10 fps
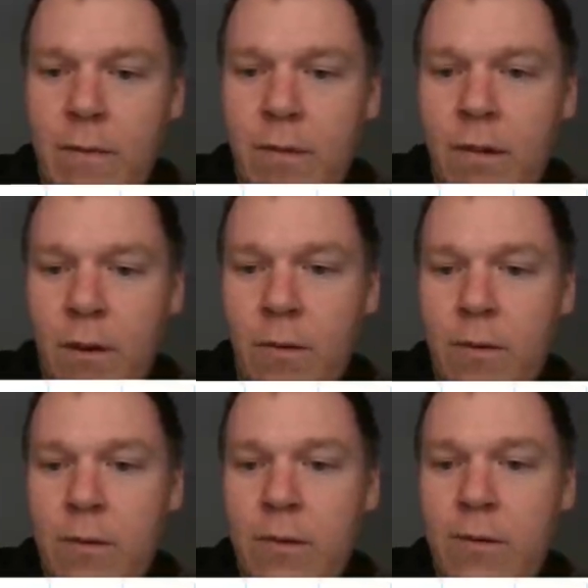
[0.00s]
So
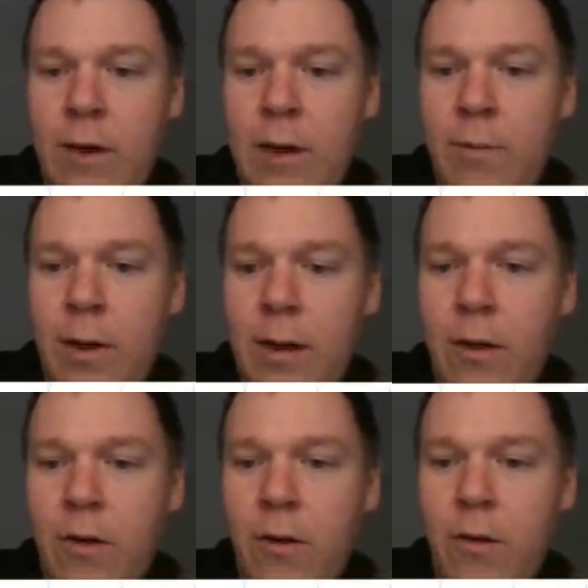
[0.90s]
divided by
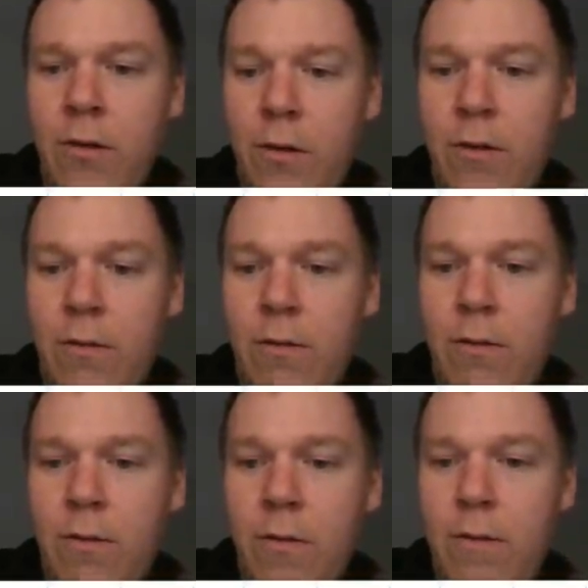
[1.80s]
cos
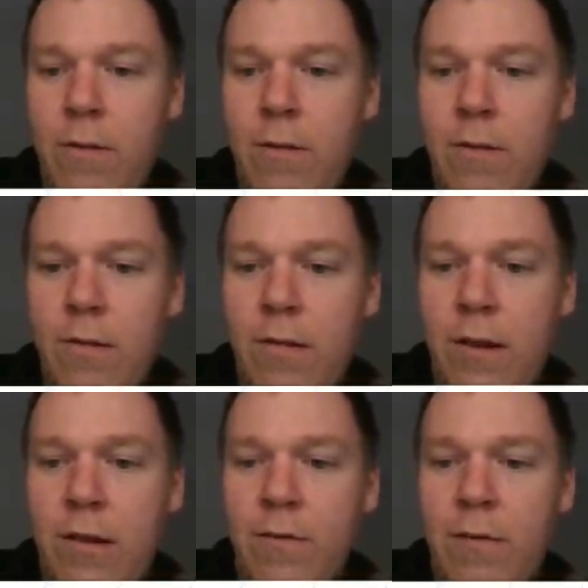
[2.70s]

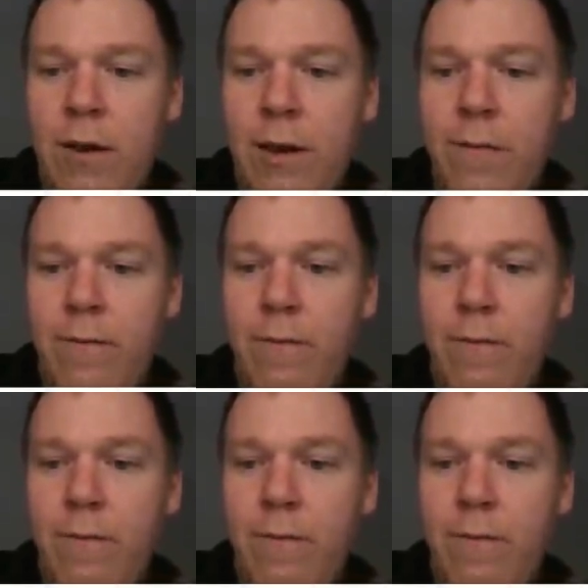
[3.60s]
65.